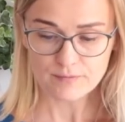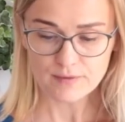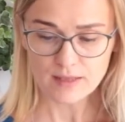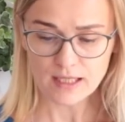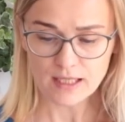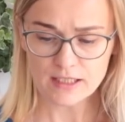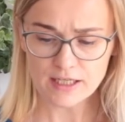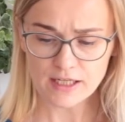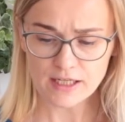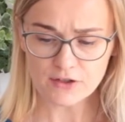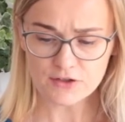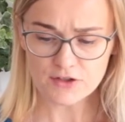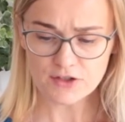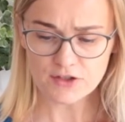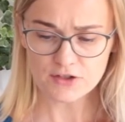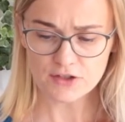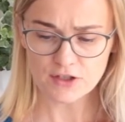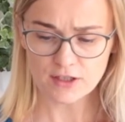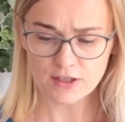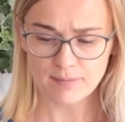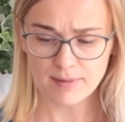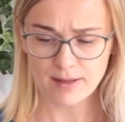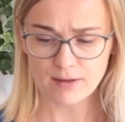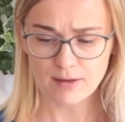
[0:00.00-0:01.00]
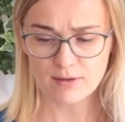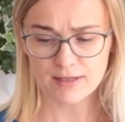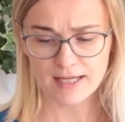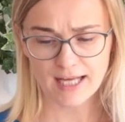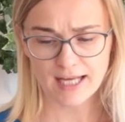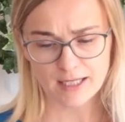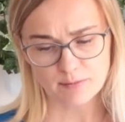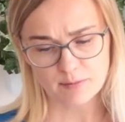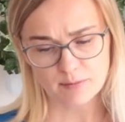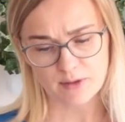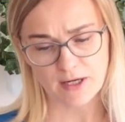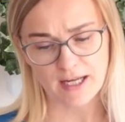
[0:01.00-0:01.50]
They also talk about
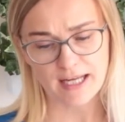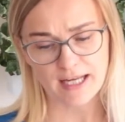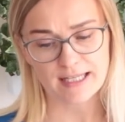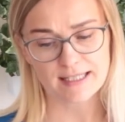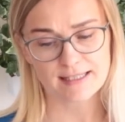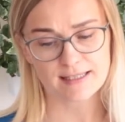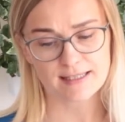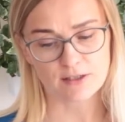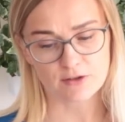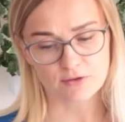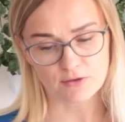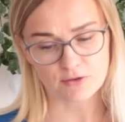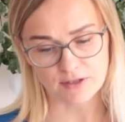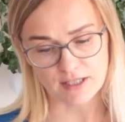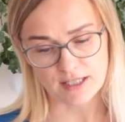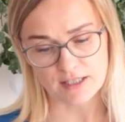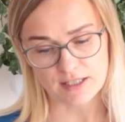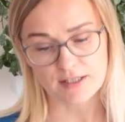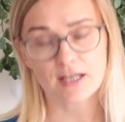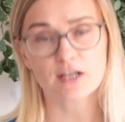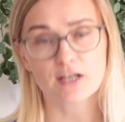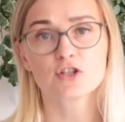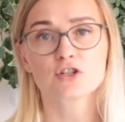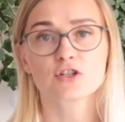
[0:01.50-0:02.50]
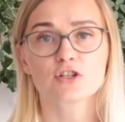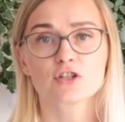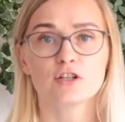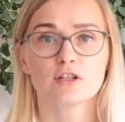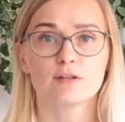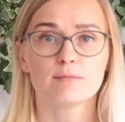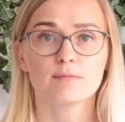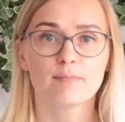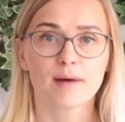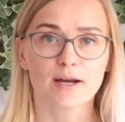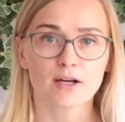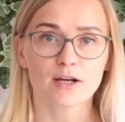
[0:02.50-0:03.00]
line breaks,
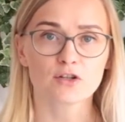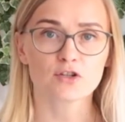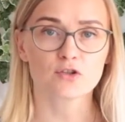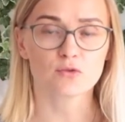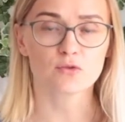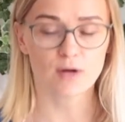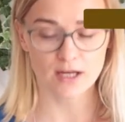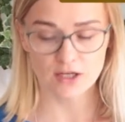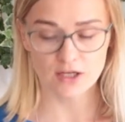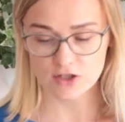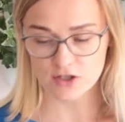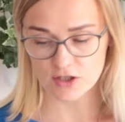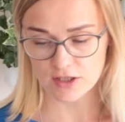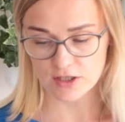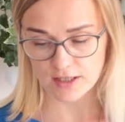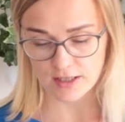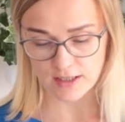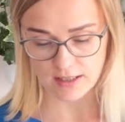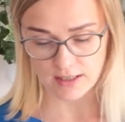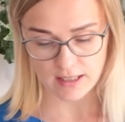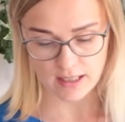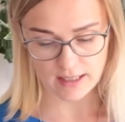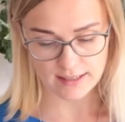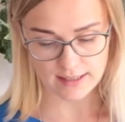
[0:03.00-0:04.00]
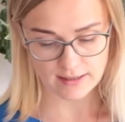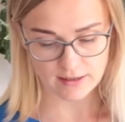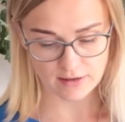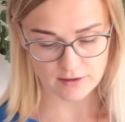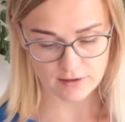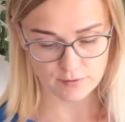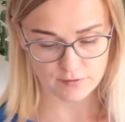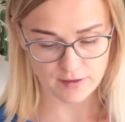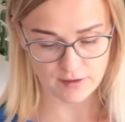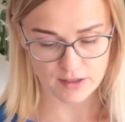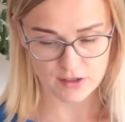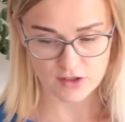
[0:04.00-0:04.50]
synchronization, punctuation, other
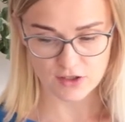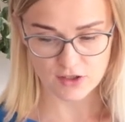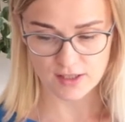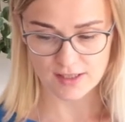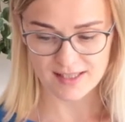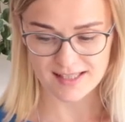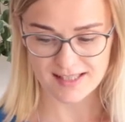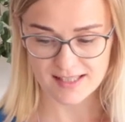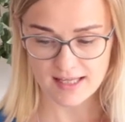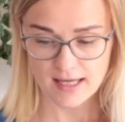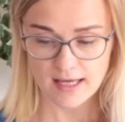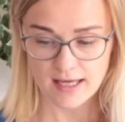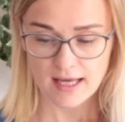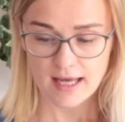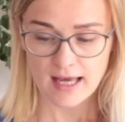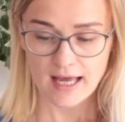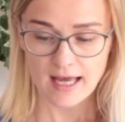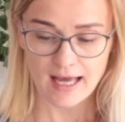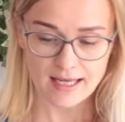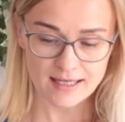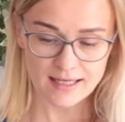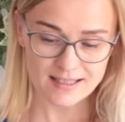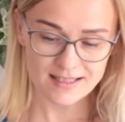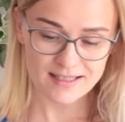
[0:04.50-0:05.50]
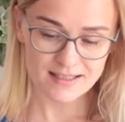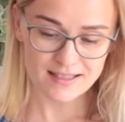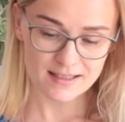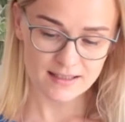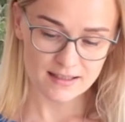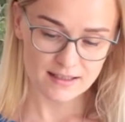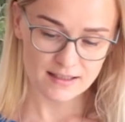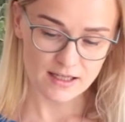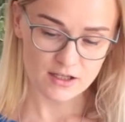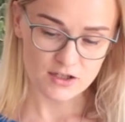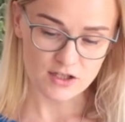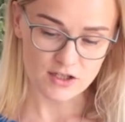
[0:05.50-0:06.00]
conventions, and
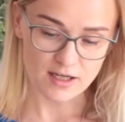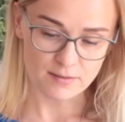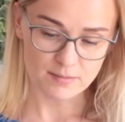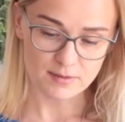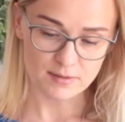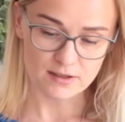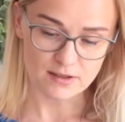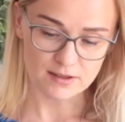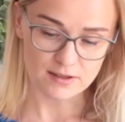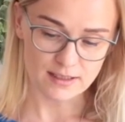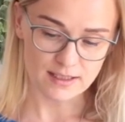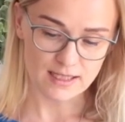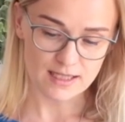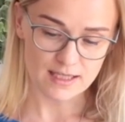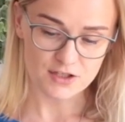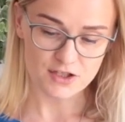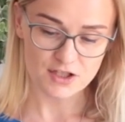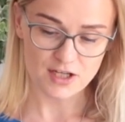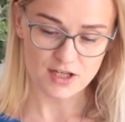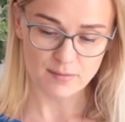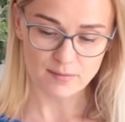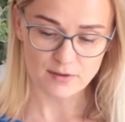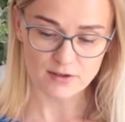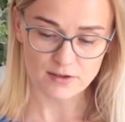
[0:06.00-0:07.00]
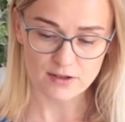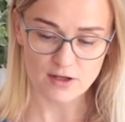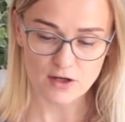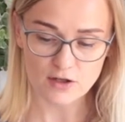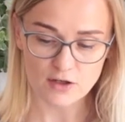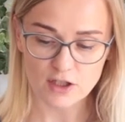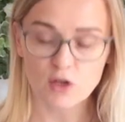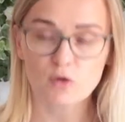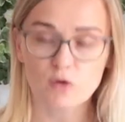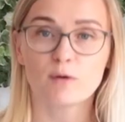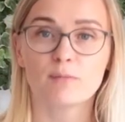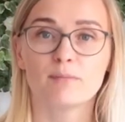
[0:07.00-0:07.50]
the last chapter
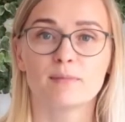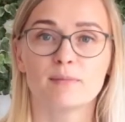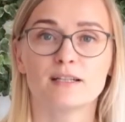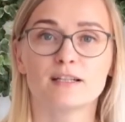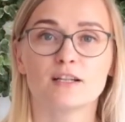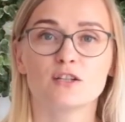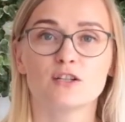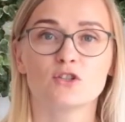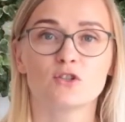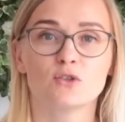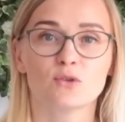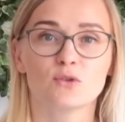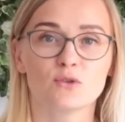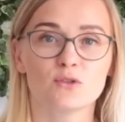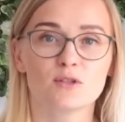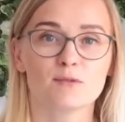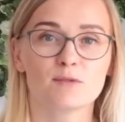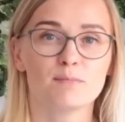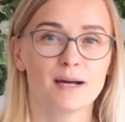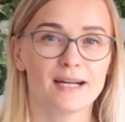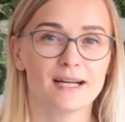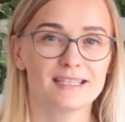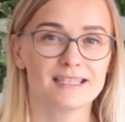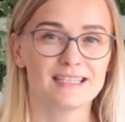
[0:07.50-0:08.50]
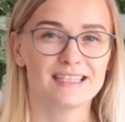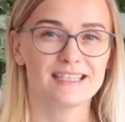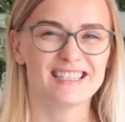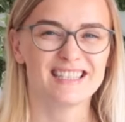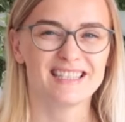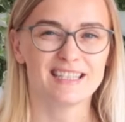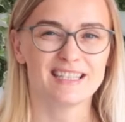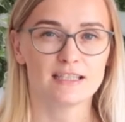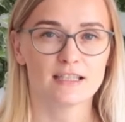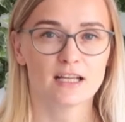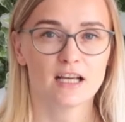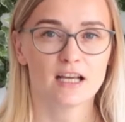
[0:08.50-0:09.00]
on equipment and tools might
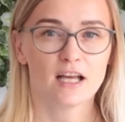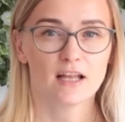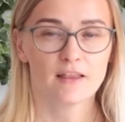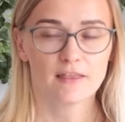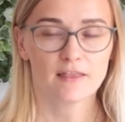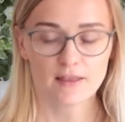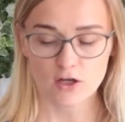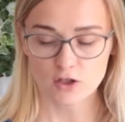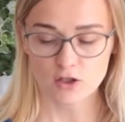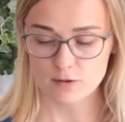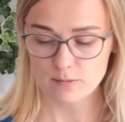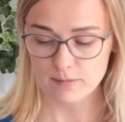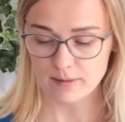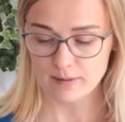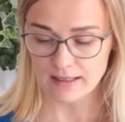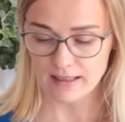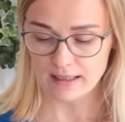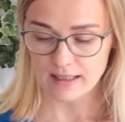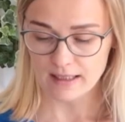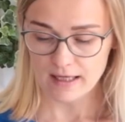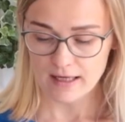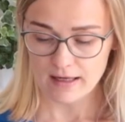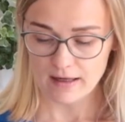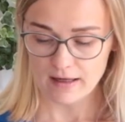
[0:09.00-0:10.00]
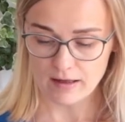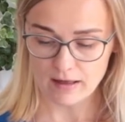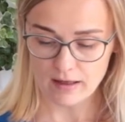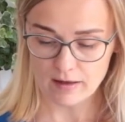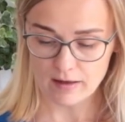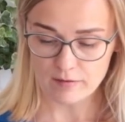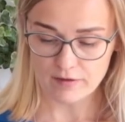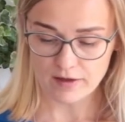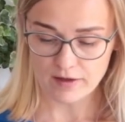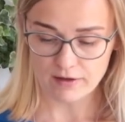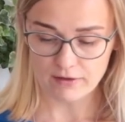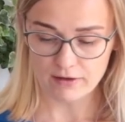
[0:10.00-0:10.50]
indeed not be
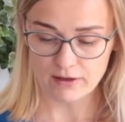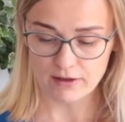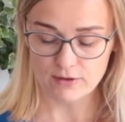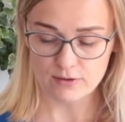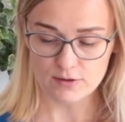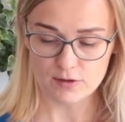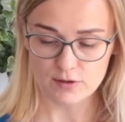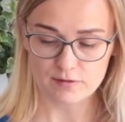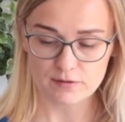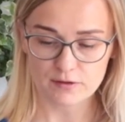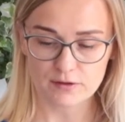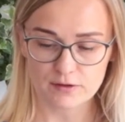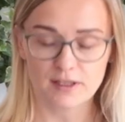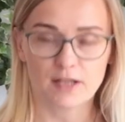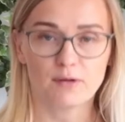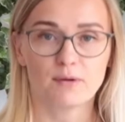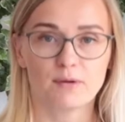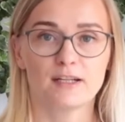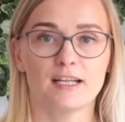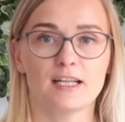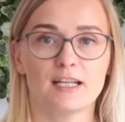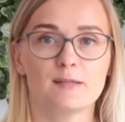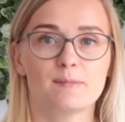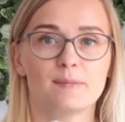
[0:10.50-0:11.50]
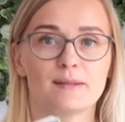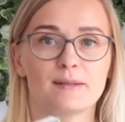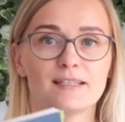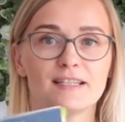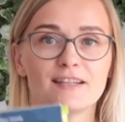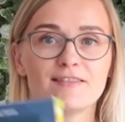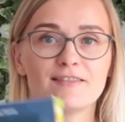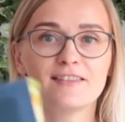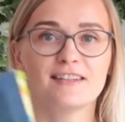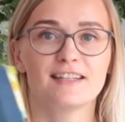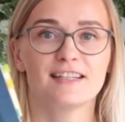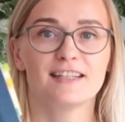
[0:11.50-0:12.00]
very useful nowadays, but
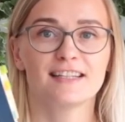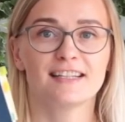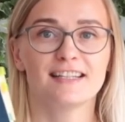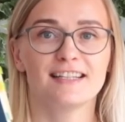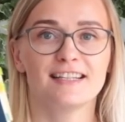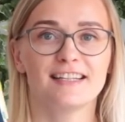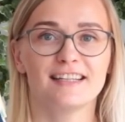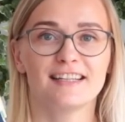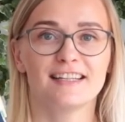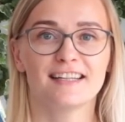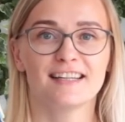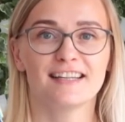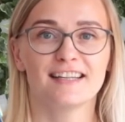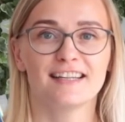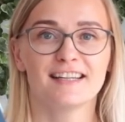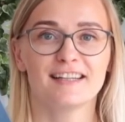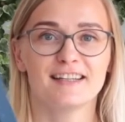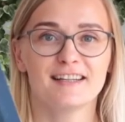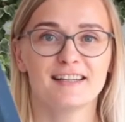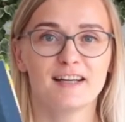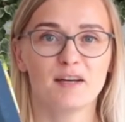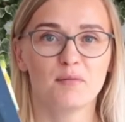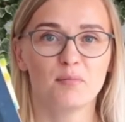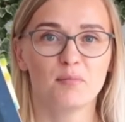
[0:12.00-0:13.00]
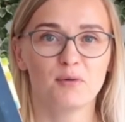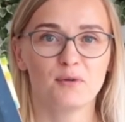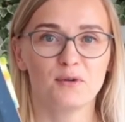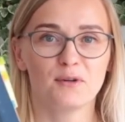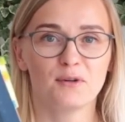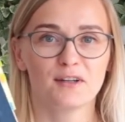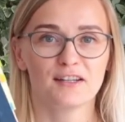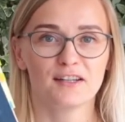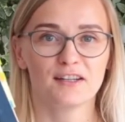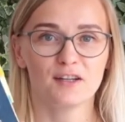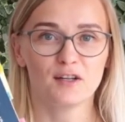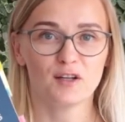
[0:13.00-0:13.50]
definitely a
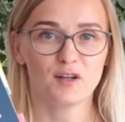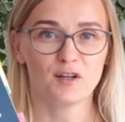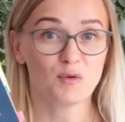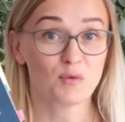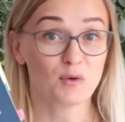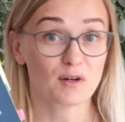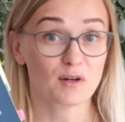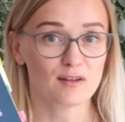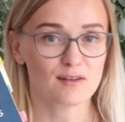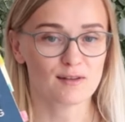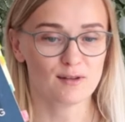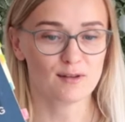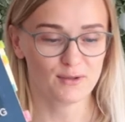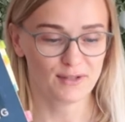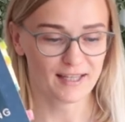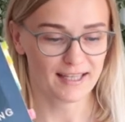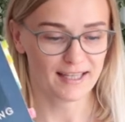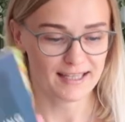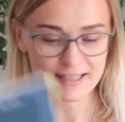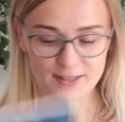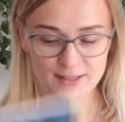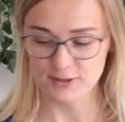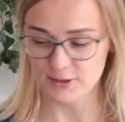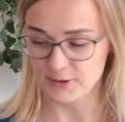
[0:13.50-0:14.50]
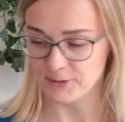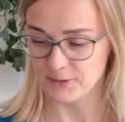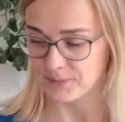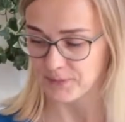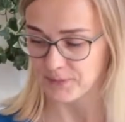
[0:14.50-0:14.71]
book worth looking into.